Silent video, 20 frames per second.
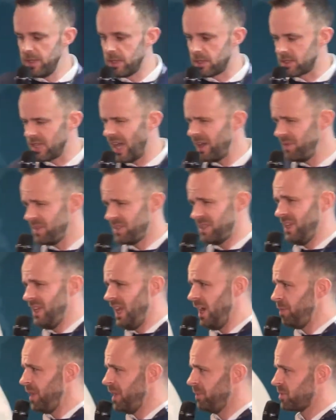vehicles. Have you seen
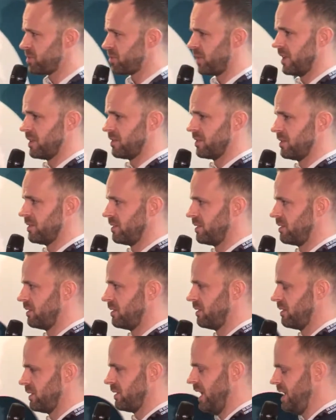how people drive?
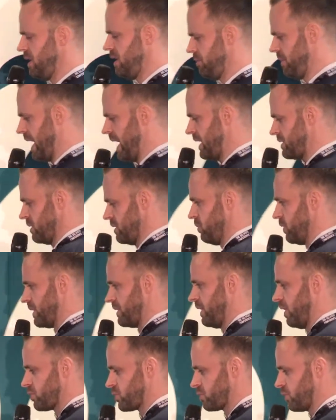Can you imagine one
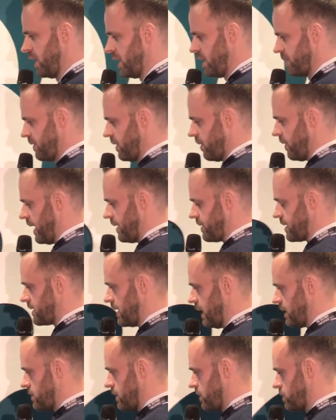of those driving around the
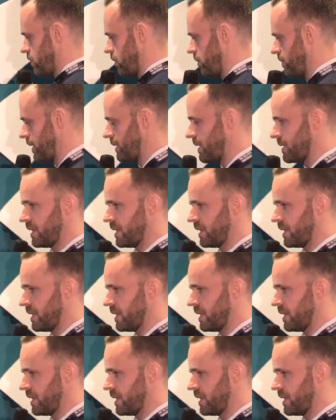centre of Dublin,